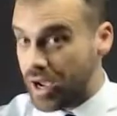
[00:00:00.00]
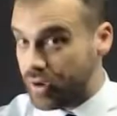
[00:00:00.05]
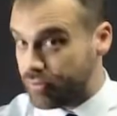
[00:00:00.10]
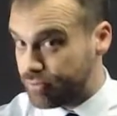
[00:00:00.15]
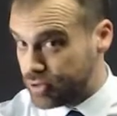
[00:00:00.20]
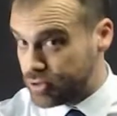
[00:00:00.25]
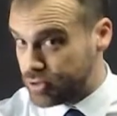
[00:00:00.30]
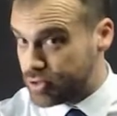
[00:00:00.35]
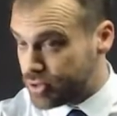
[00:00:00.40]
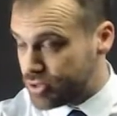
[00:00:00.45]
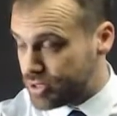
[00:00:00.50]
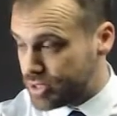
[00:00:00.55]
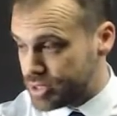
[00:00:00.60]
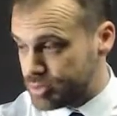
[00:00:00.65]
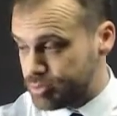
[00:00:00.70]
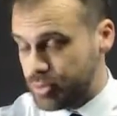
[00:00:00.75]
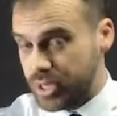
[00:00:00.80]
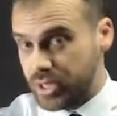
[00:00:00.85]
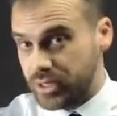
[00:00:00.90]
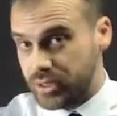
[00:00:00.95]
have to do this
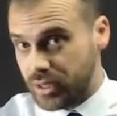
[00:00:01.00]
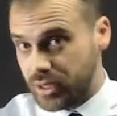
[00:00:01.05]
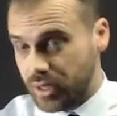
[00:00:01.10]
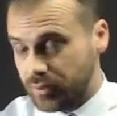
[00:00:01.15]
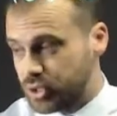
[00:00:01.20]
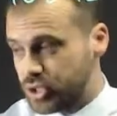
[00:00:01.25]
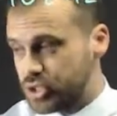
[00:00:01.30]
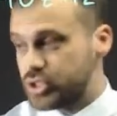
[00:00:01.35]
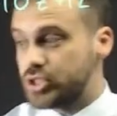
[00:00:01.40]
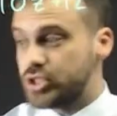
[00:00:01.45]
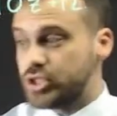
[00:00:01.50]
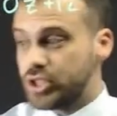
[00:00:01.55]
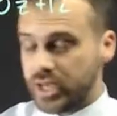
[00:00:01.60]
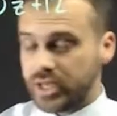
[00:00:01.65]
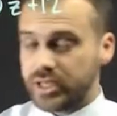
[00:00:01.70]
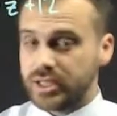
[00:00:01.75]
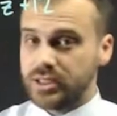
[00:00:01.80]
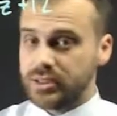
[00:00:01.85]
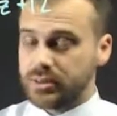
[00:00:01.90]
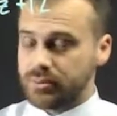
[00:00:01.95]
bit. I'm just
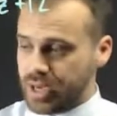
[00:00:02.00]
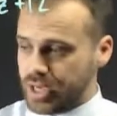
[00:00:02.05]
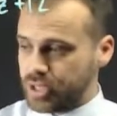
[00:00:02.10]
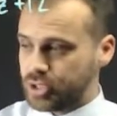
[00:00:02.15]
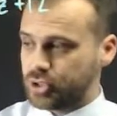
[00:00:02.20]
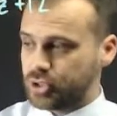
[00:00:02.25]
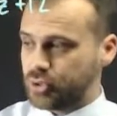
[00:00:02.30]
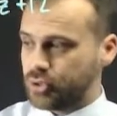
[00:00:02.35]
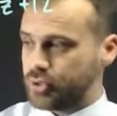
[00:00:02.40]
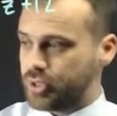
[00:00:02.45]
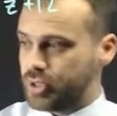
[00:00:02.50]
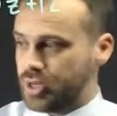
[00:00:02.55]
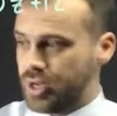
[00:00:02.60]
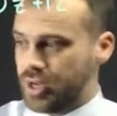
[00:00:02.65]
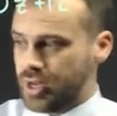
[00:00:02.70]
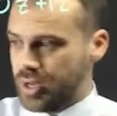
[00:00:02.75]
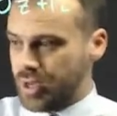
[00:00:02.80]
checking to make sure that